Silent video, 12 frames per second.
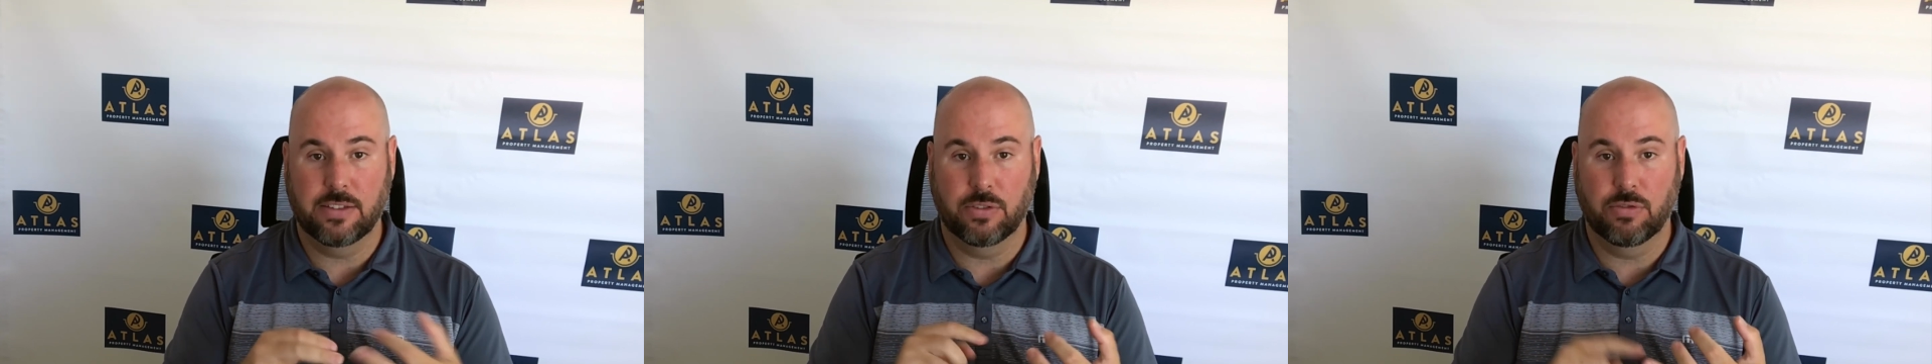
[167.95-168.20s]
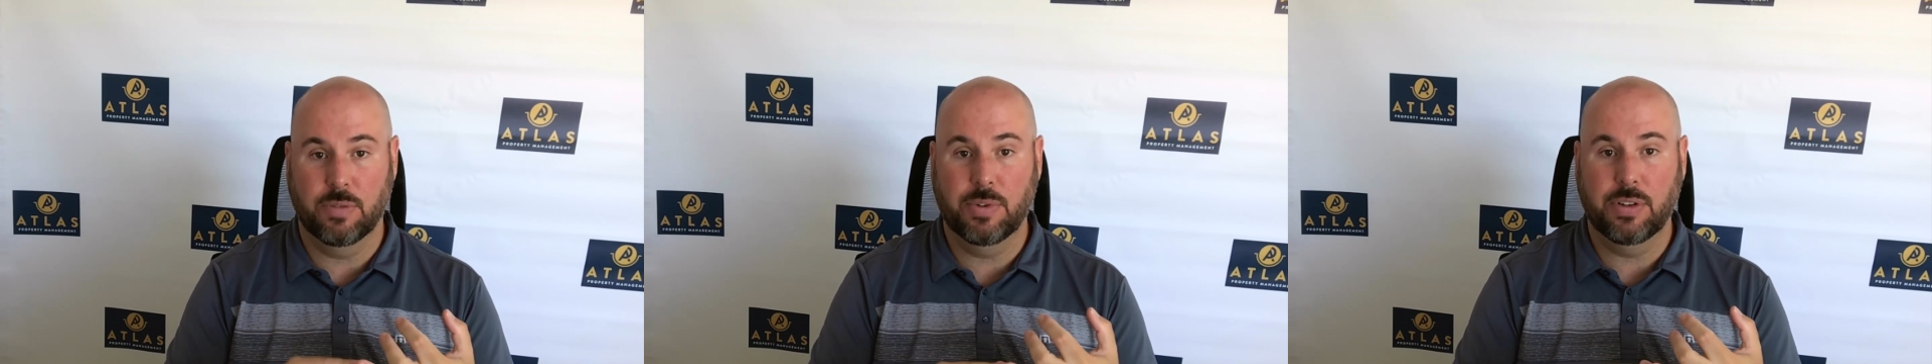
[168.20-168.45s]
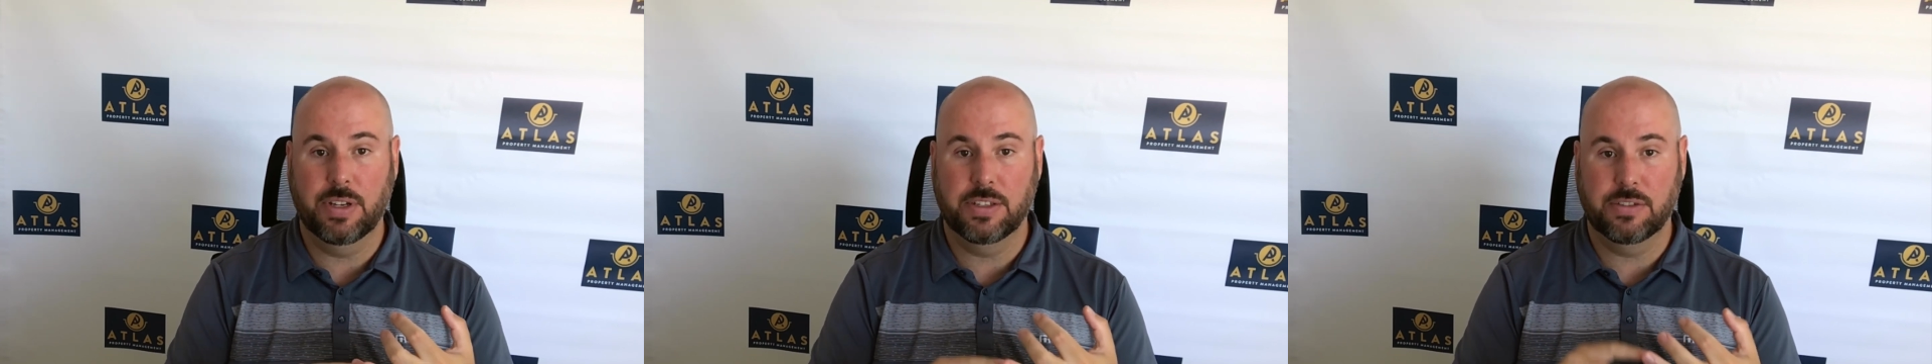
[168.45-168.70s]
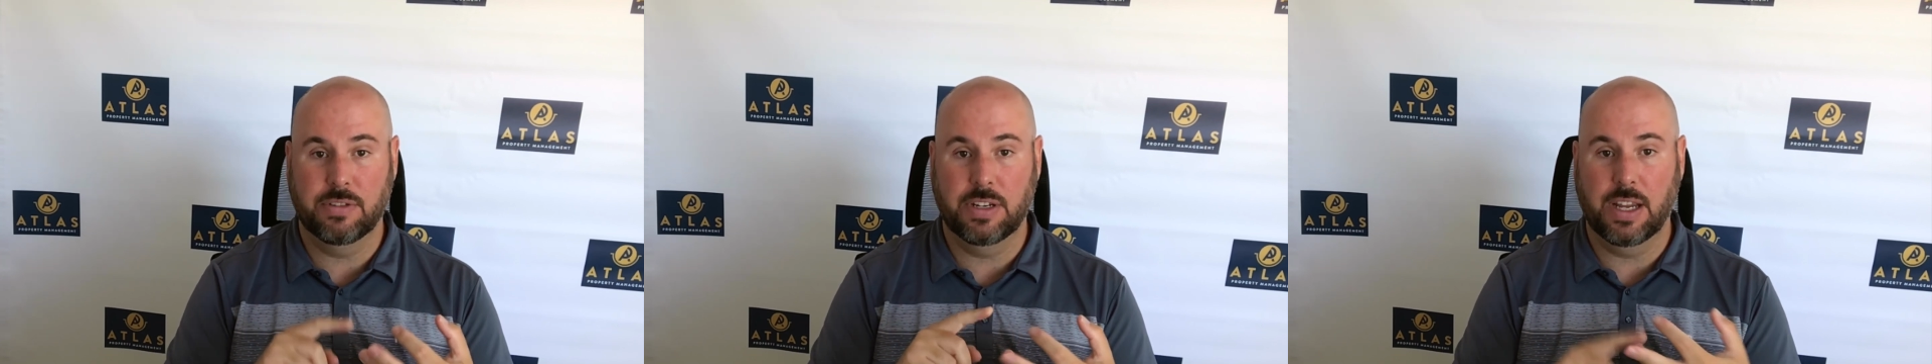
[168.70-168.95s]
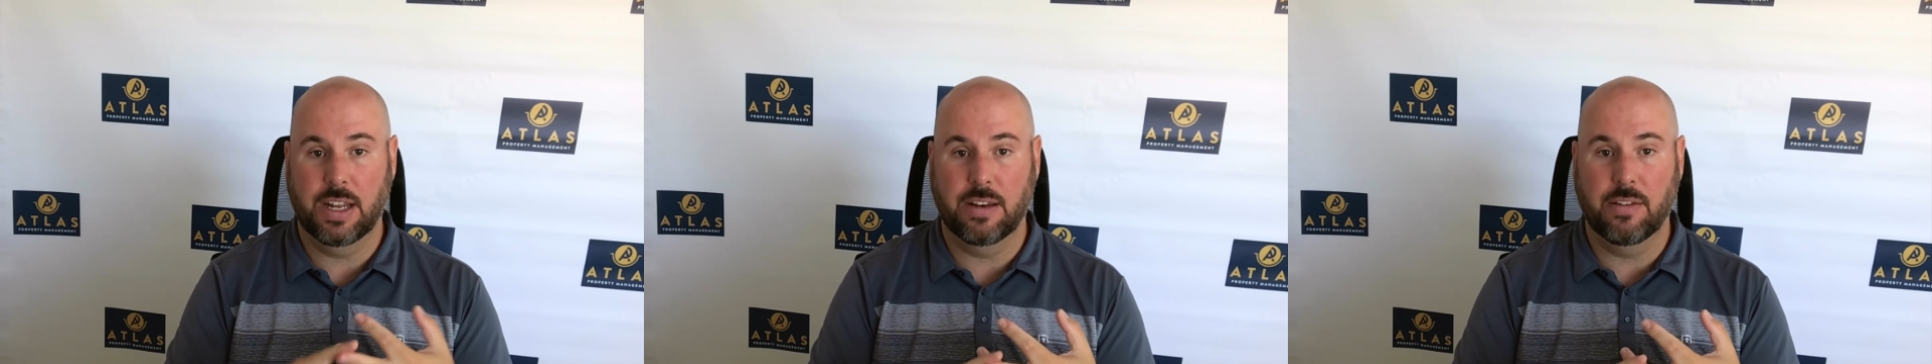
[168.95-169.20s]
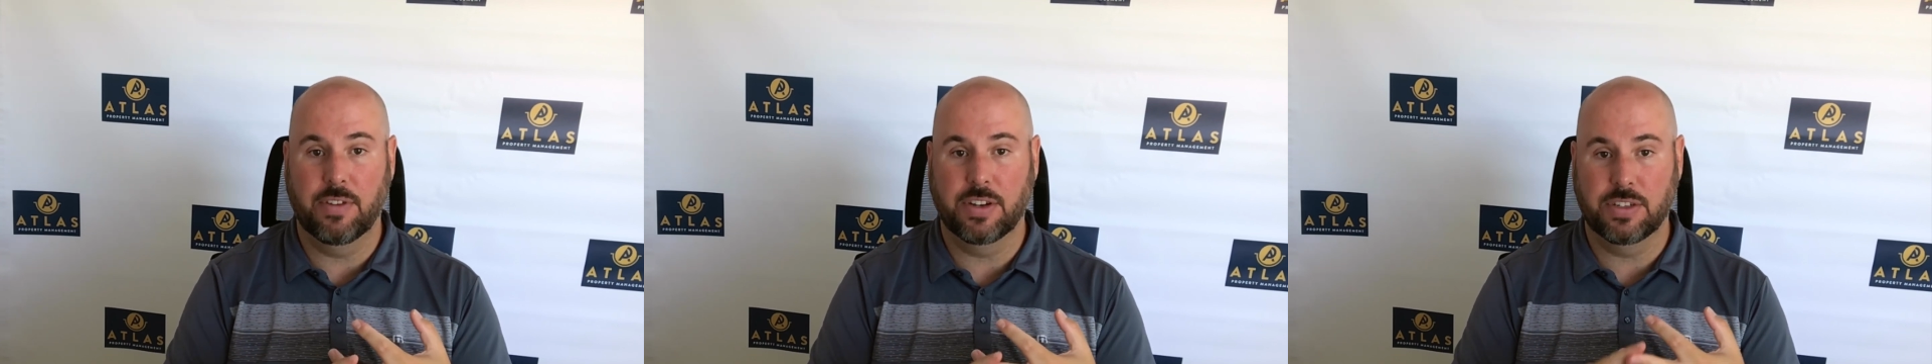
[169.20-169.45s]
So criminal history and
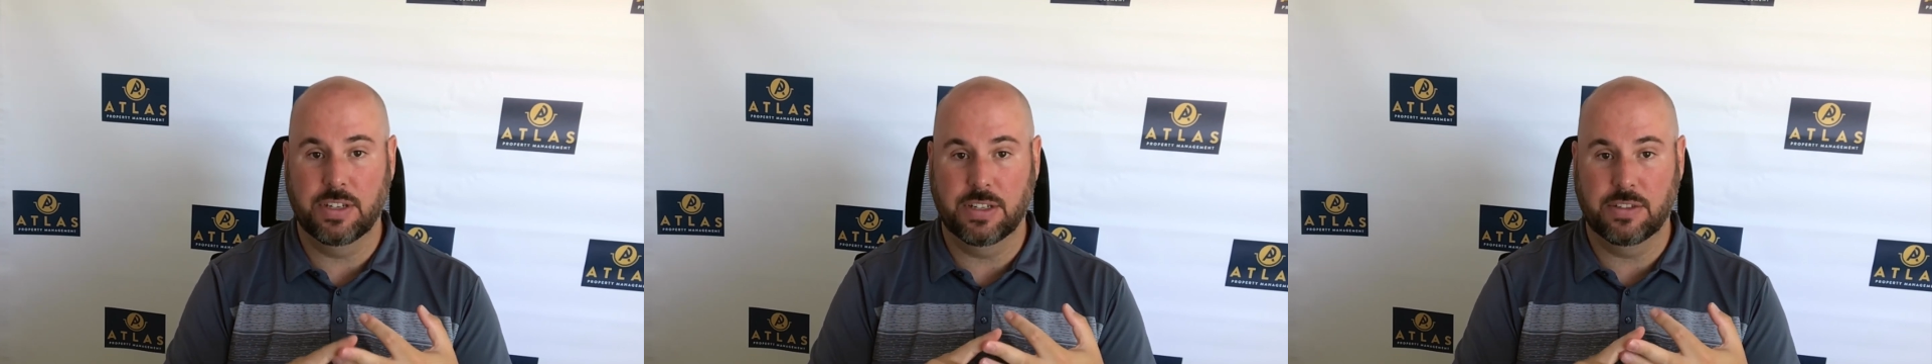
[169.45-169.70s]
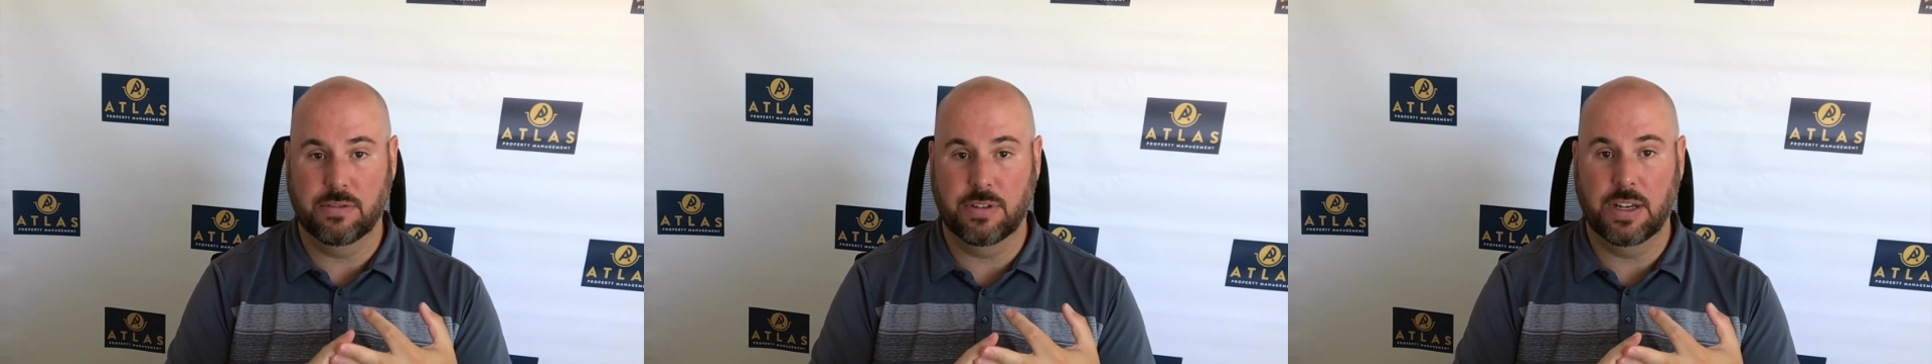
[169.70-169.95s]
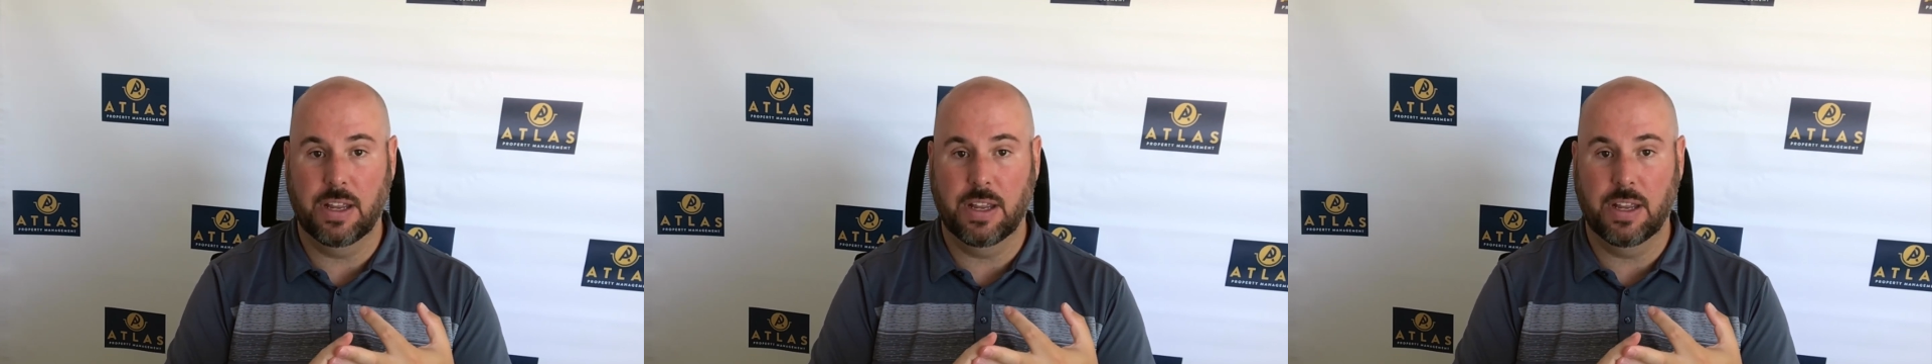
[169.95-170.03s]
eviction history,